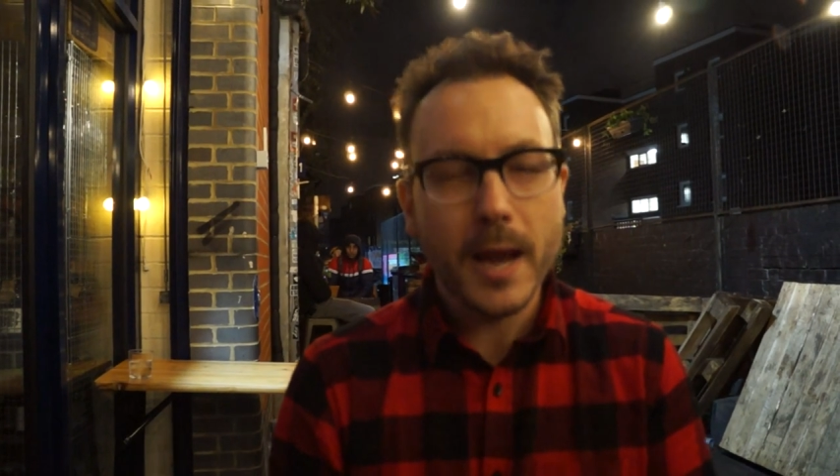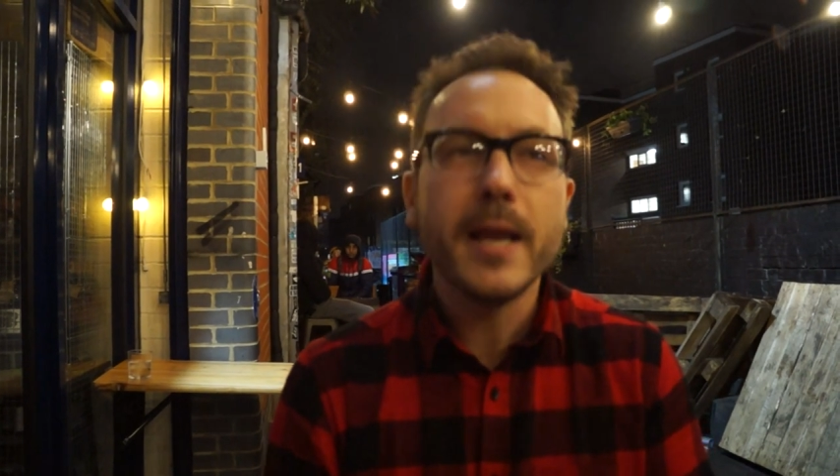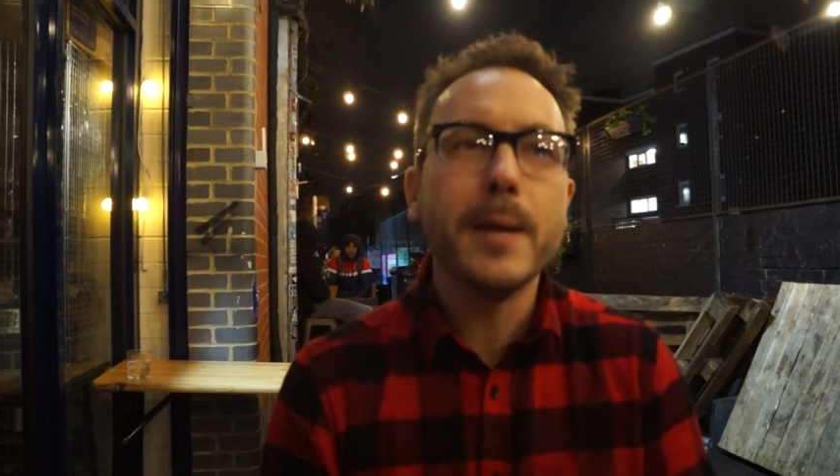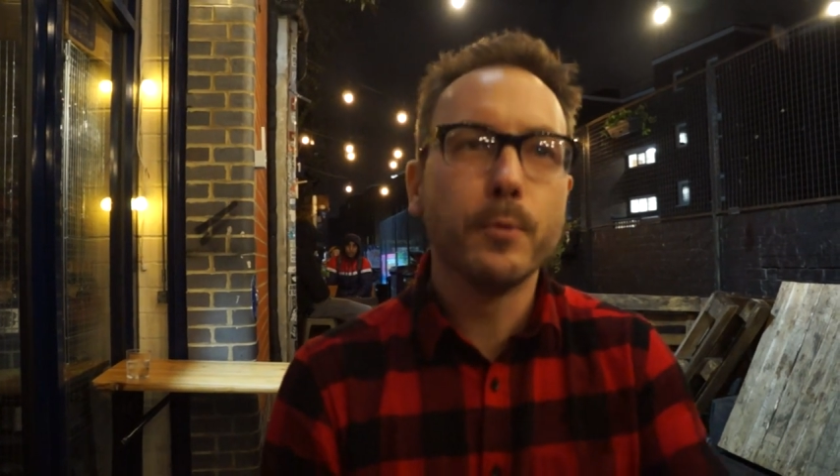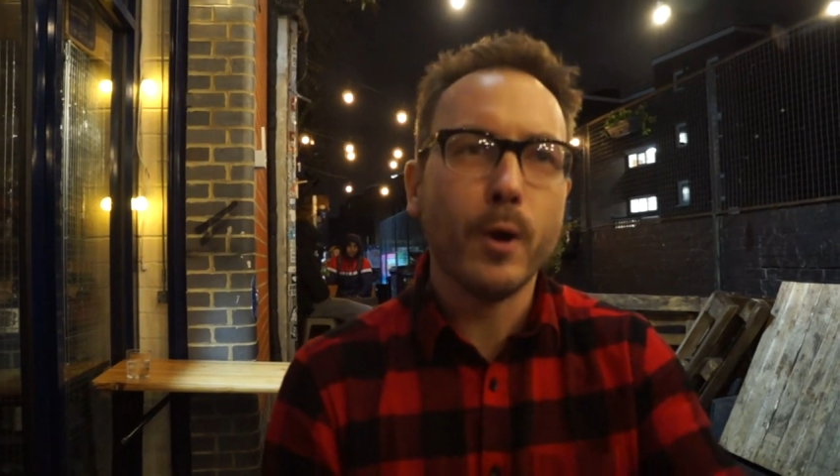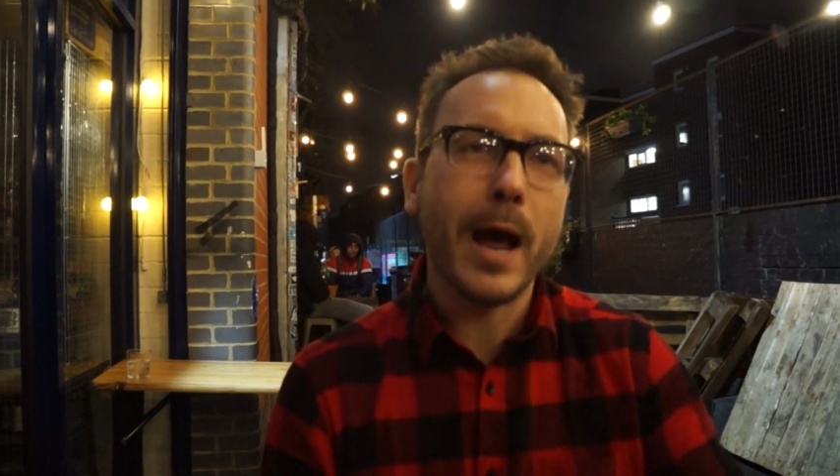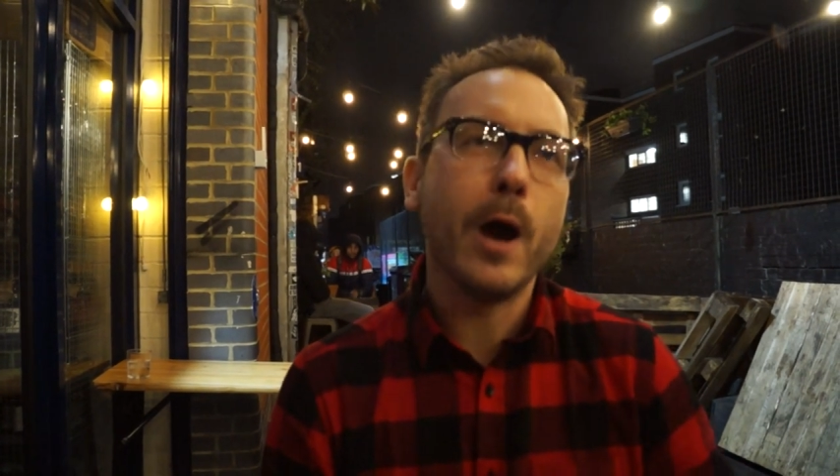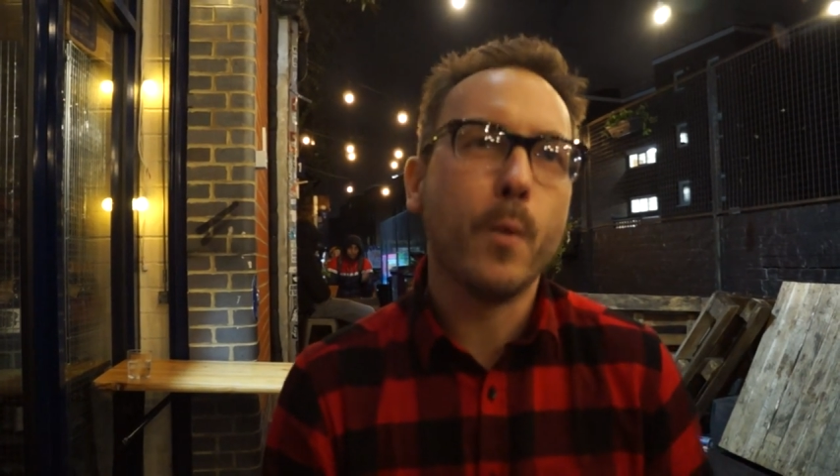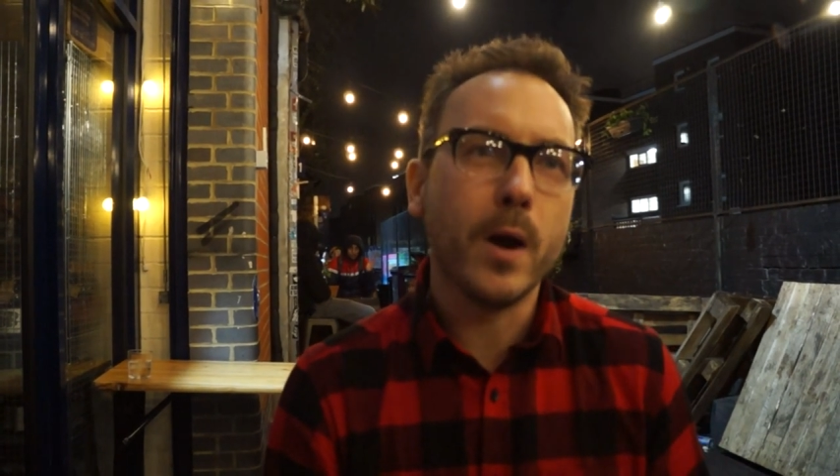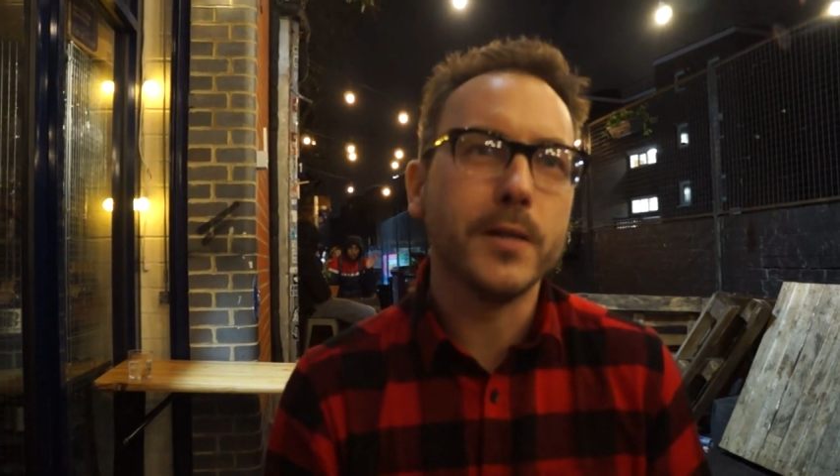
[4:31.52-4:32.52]
And he brought
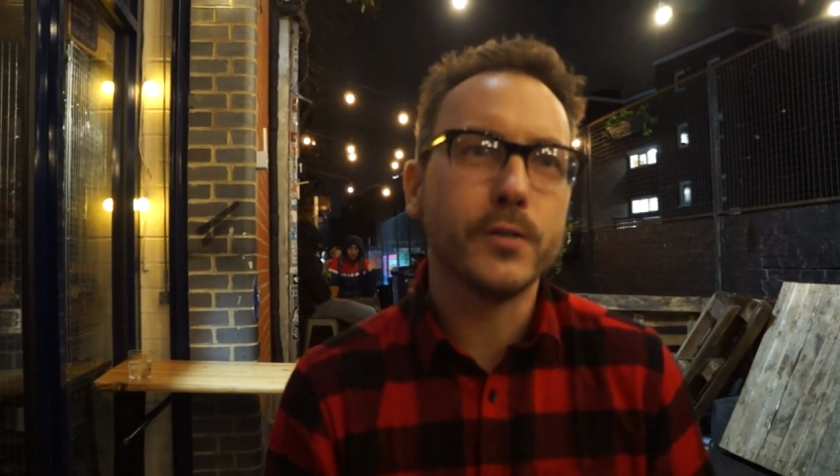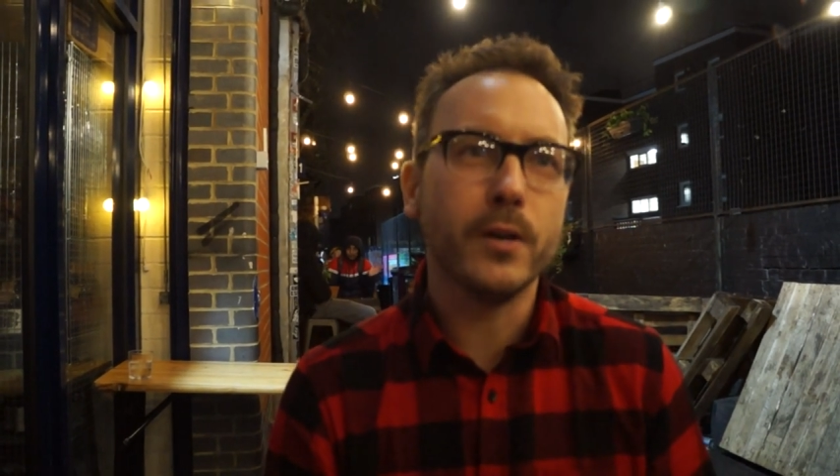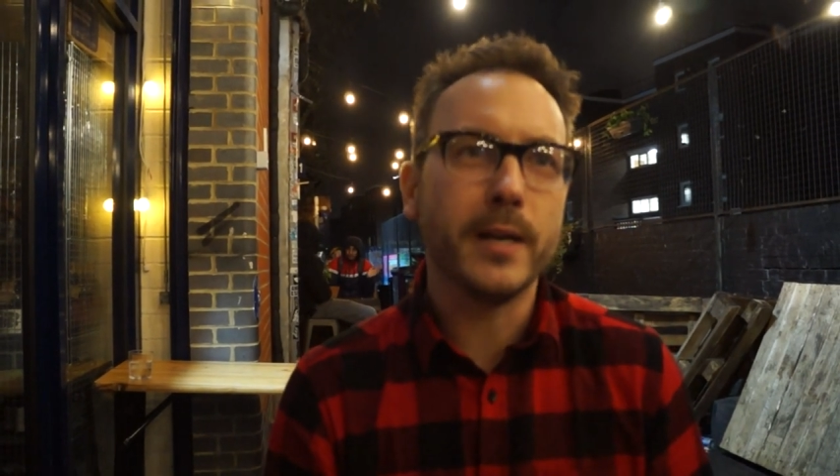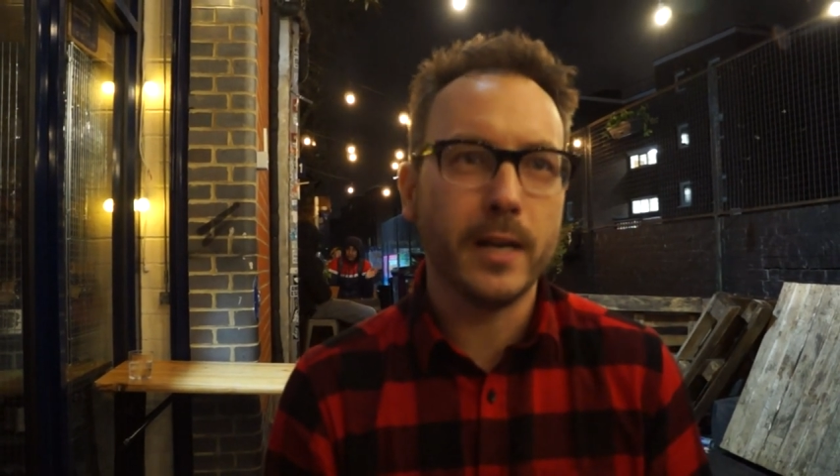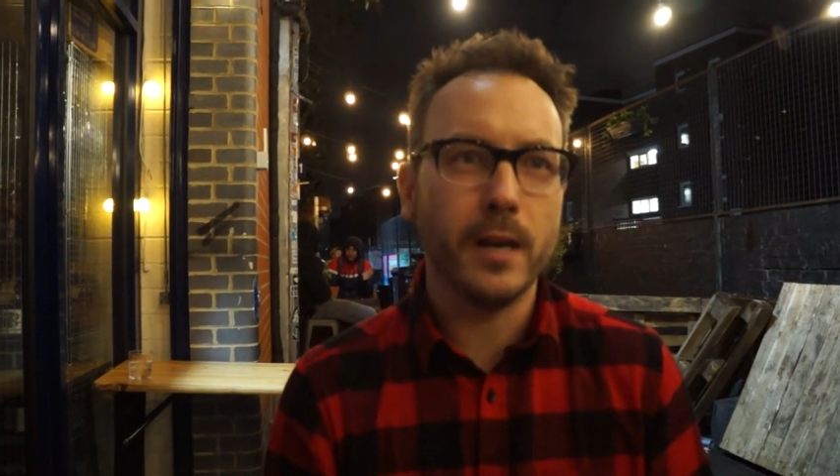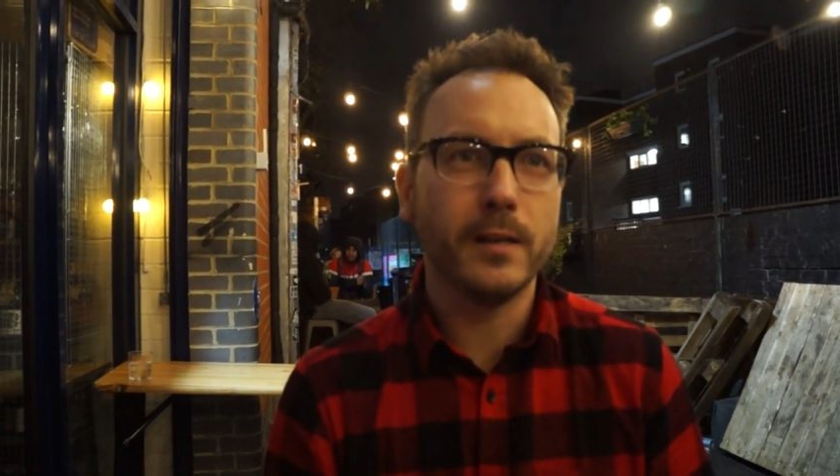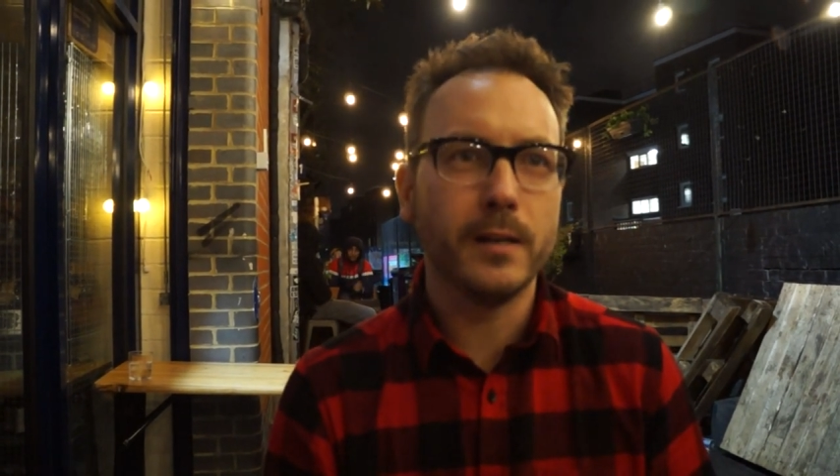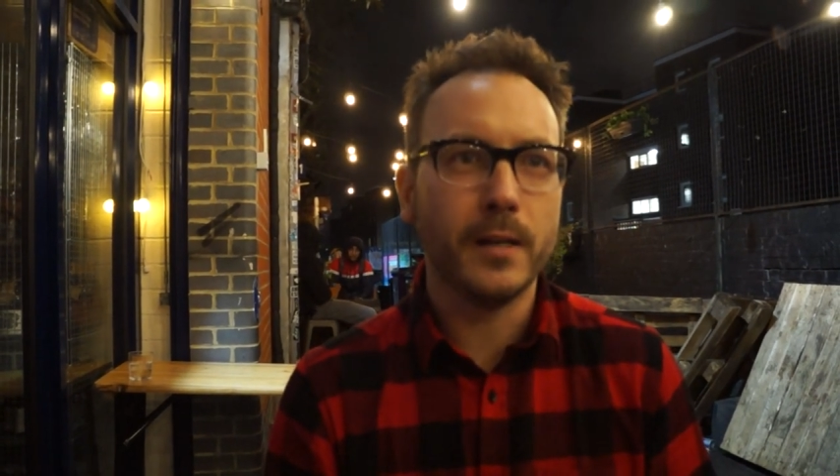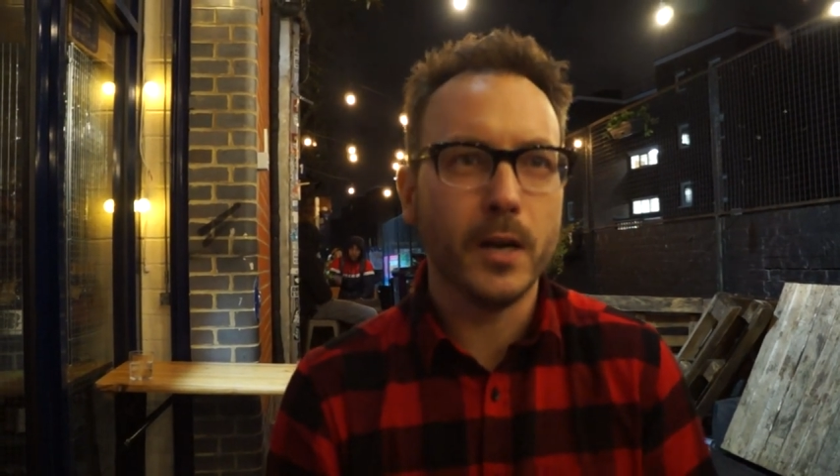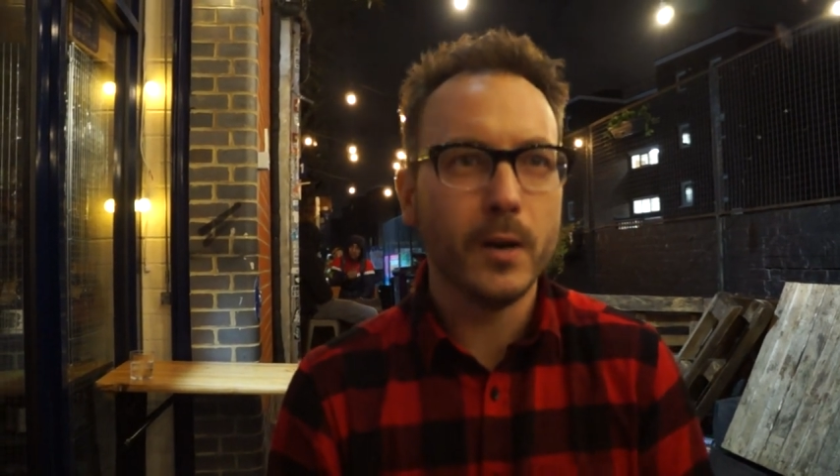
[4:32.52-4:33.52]
our wines on in London,
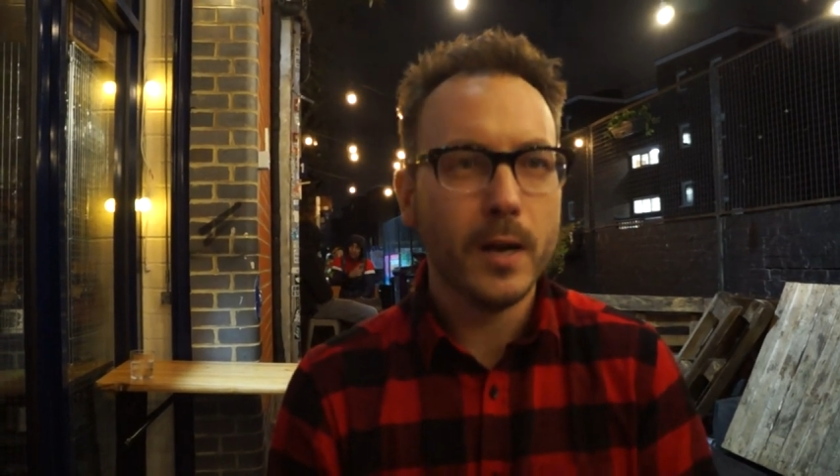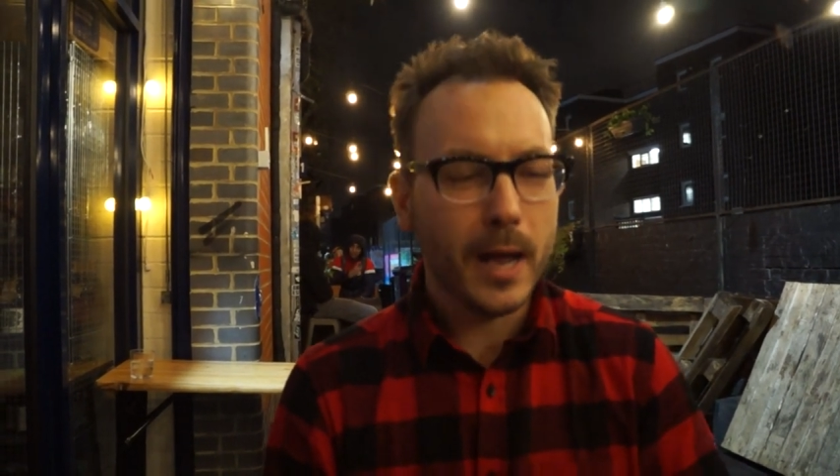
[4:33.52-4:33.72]
you know.